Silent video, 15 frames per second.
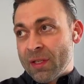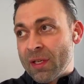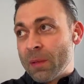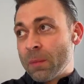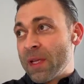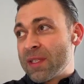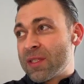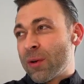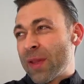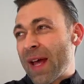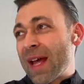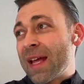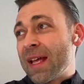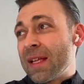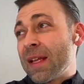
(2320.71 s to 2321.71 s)
And so
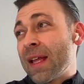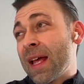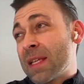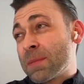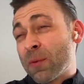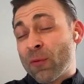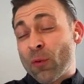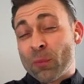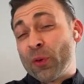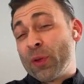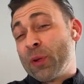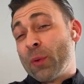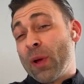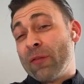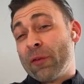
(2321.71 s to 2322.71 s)
that has performed
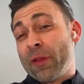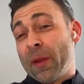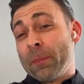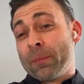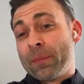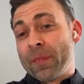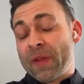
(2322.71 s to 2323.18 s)
really well for them,